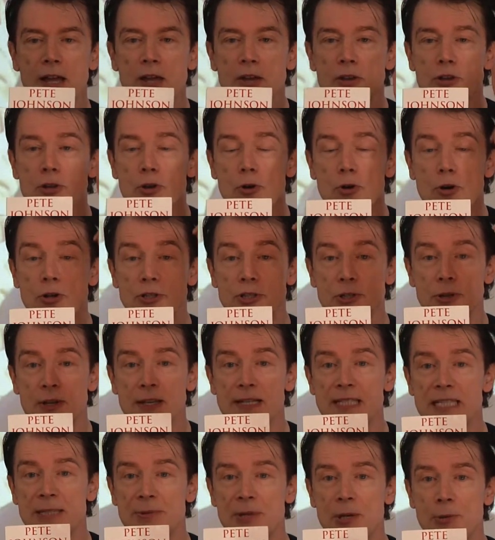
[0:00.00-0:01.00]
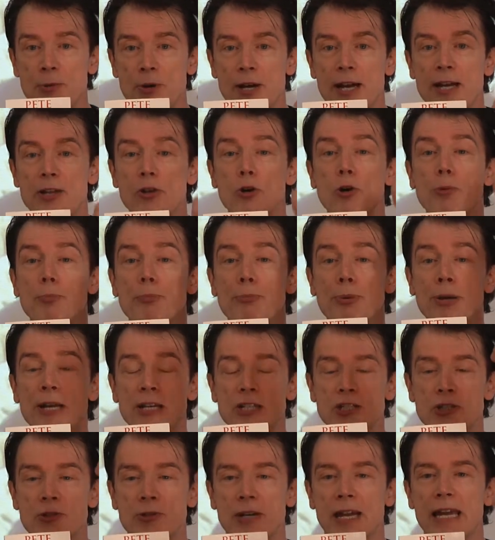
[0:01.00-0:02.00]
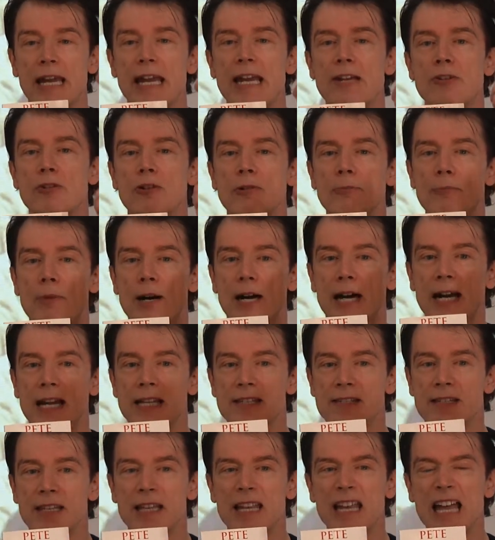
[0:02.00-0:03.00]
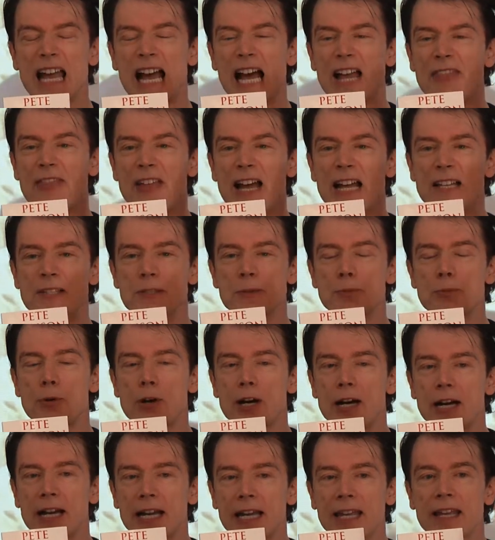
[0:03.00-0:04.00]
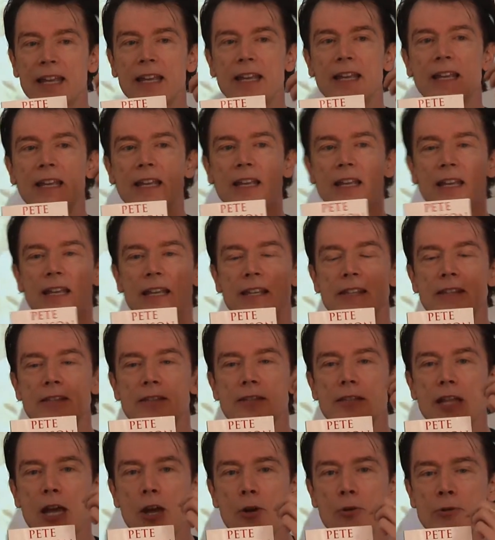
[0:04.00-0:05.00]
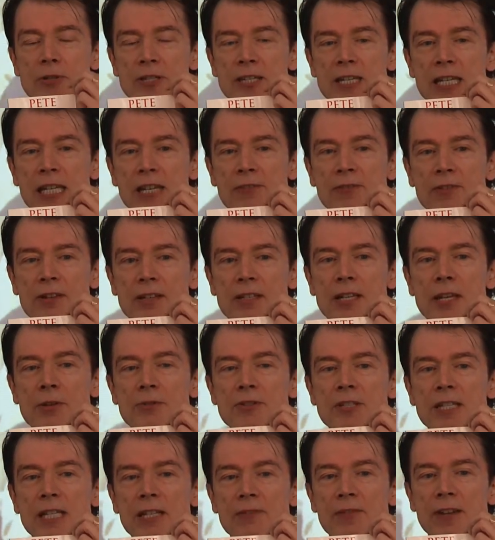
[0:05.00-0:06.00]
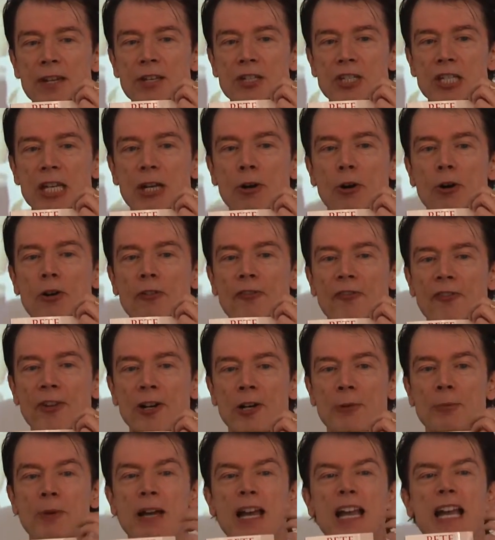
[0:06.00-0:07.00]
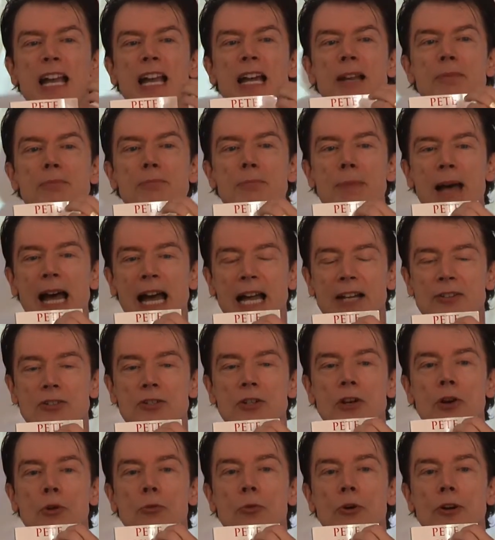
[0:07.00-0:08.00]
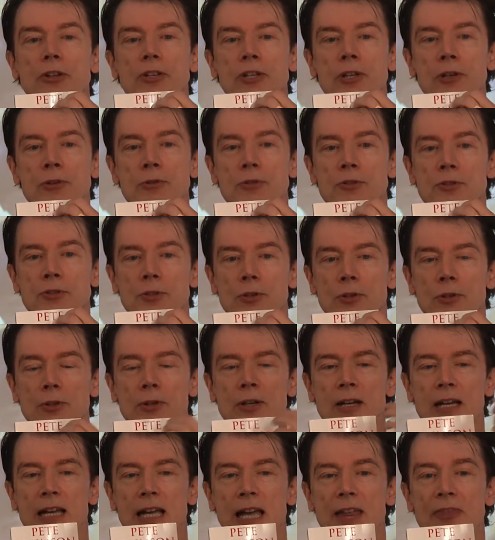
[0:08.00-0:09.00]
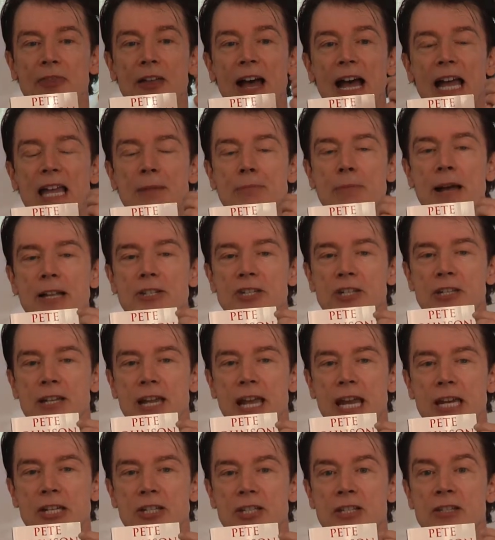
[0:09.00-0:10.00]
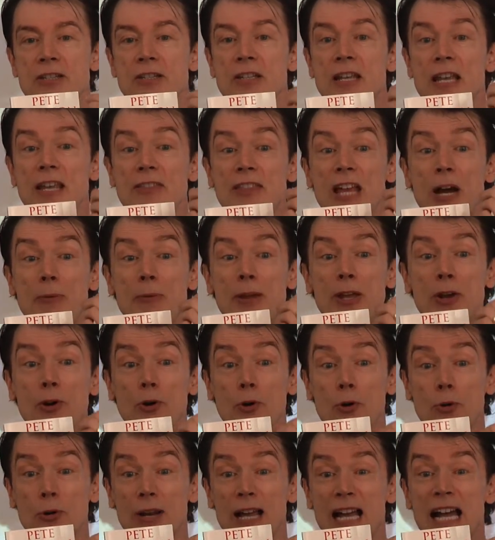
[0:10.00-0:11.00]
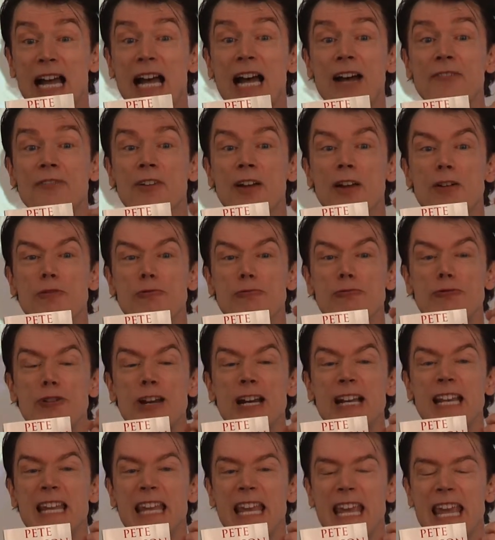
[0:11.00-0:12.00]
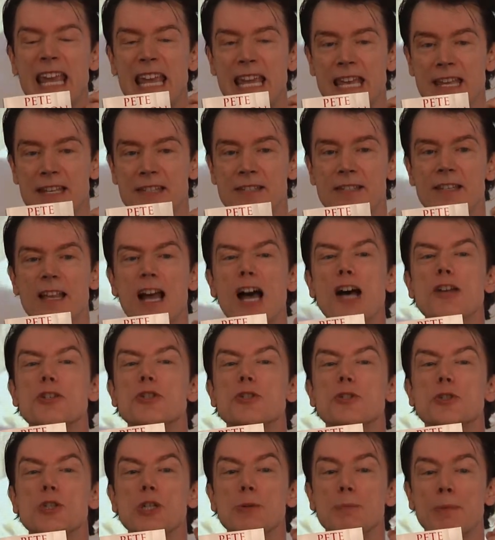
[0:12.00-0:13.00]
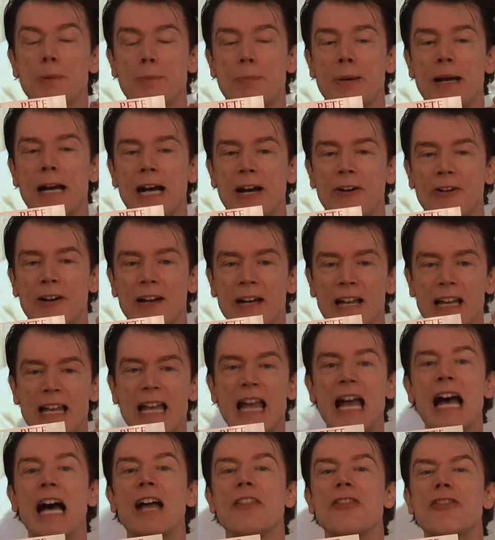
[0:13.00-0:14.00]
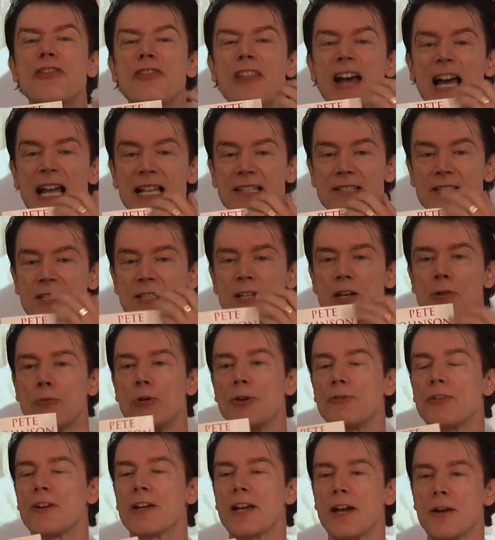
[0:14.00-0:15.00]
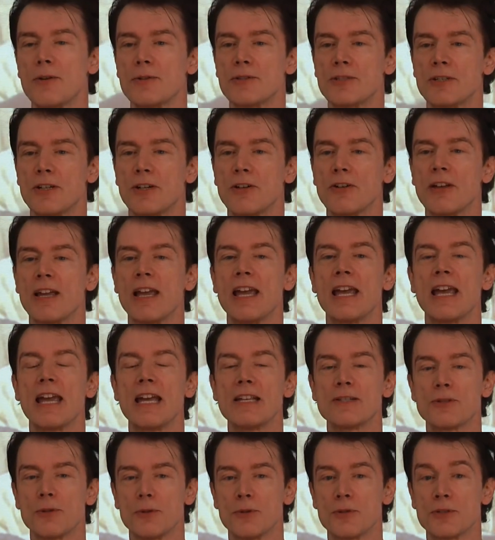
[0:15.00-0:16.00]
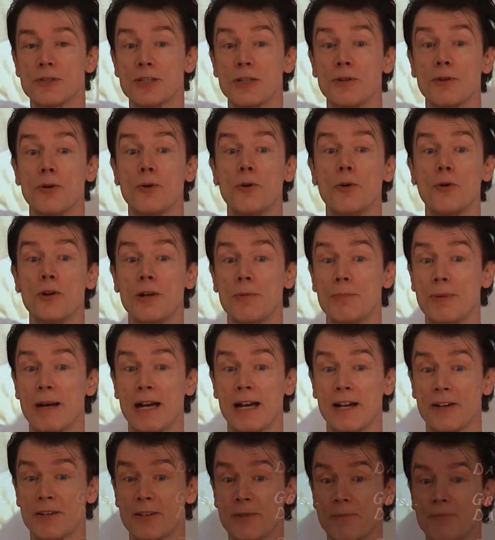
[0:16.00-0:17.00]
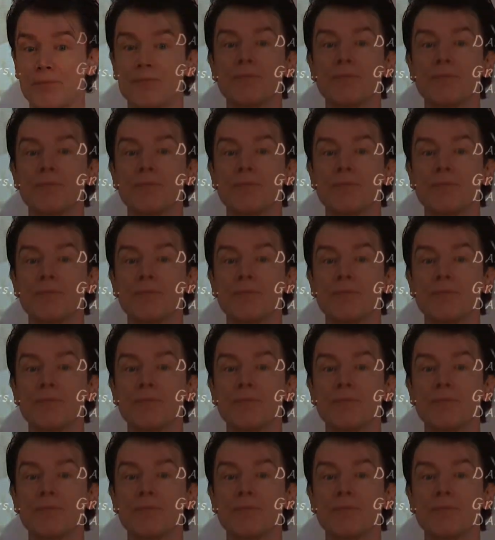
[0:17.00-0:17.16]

You're doing some of the work, you're picturing it in your minds. And that's why no TV show or film can match what you saw. That imagination that we all have really is a superpower. And that's what The Ghost Dog is also all about.